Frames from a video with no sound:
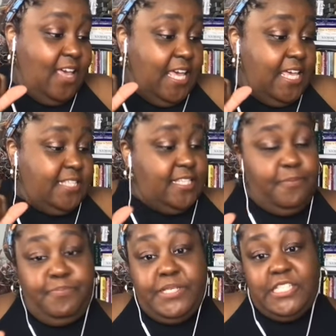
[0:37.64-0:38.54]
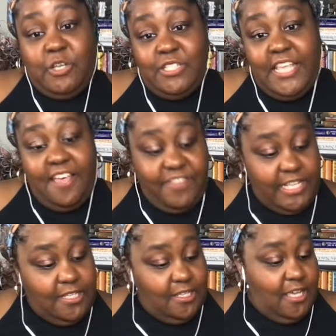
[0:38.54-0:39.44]
It's episode
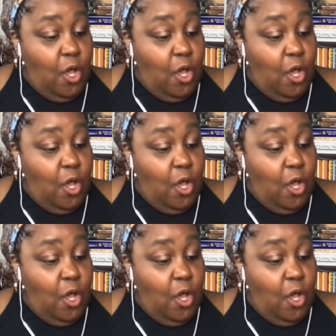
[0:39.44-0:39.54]
7.